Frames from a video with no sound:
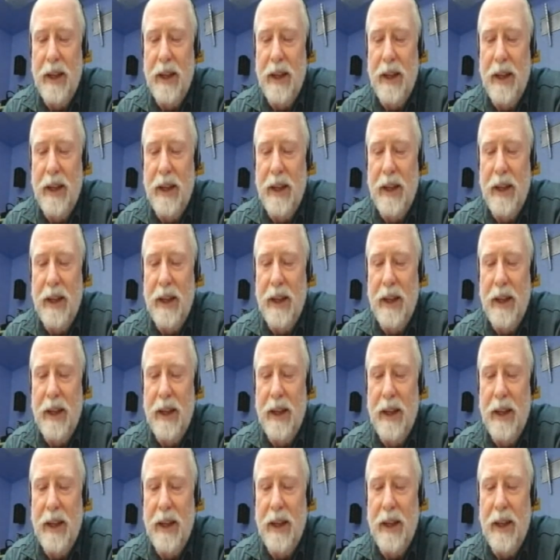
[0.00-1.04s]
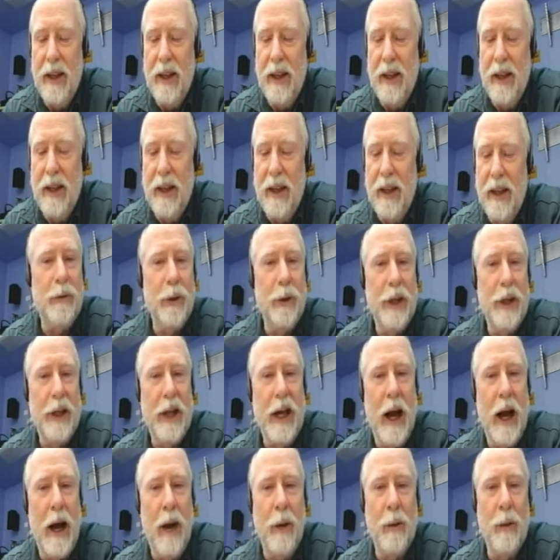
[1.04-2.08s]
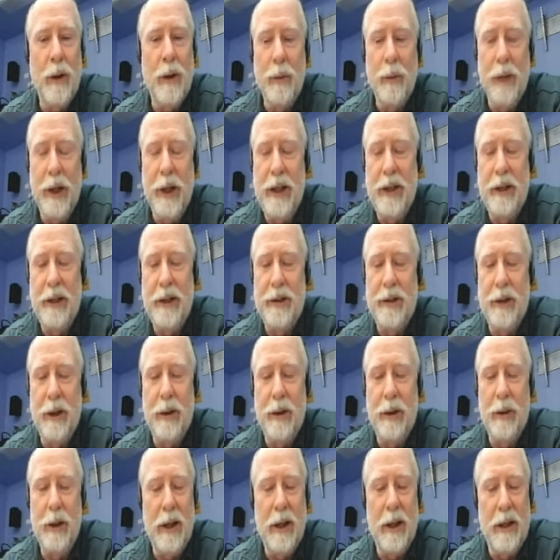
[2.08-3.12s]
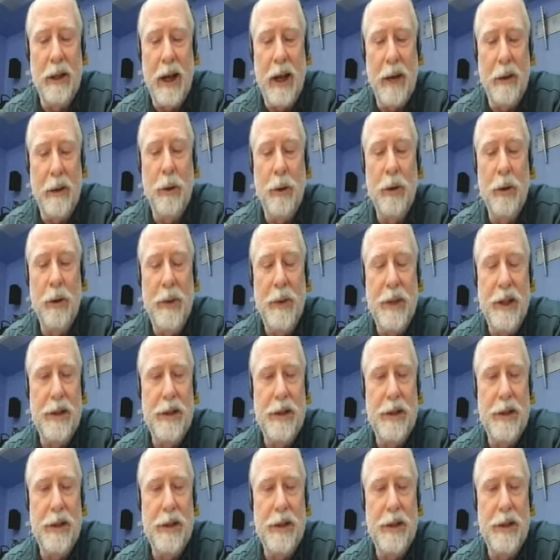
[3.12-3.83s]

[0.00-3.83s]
even though he works only a 40 hour a week, so uh, that could be,